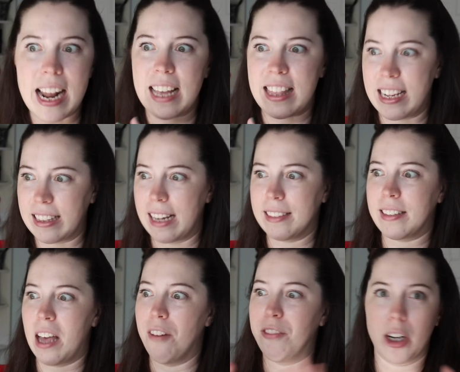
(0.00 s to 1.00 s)
I think that's
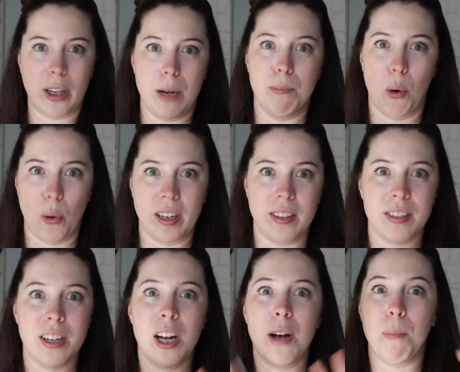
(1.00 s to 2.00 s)
a very important
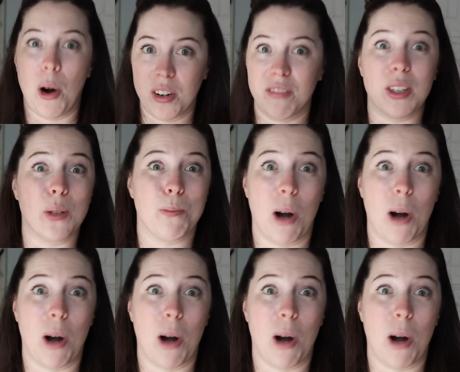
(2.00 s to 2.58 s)
part of this